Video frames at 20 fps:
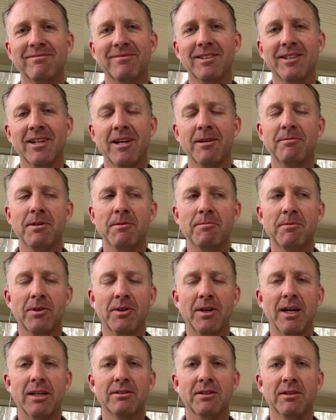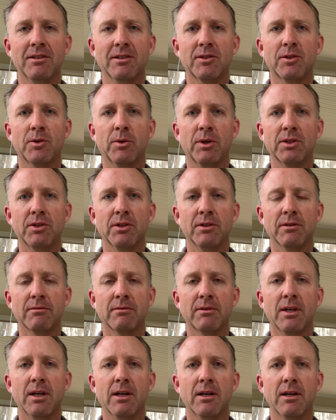A lot of people are asking this question
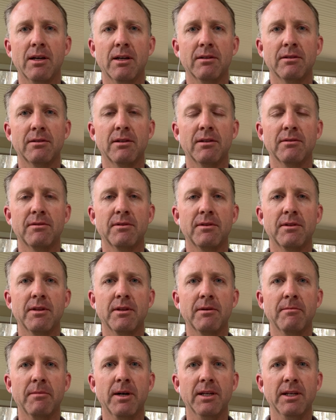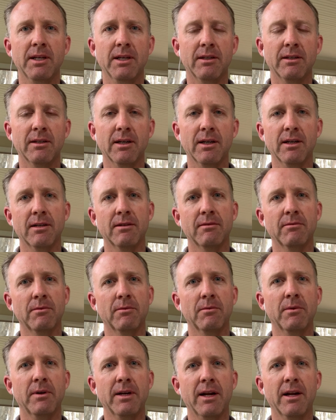since the money
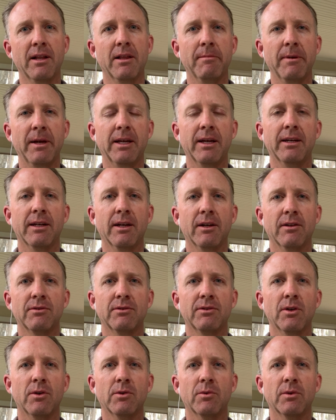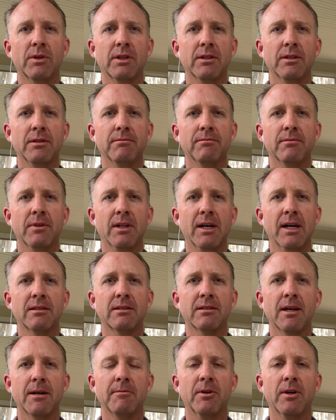went out of the bank account so quickly
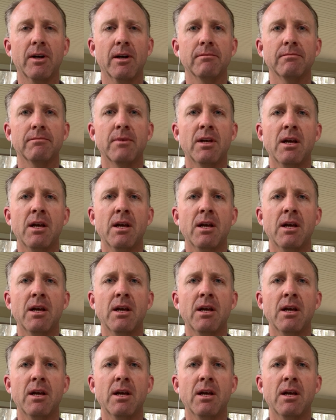last time around.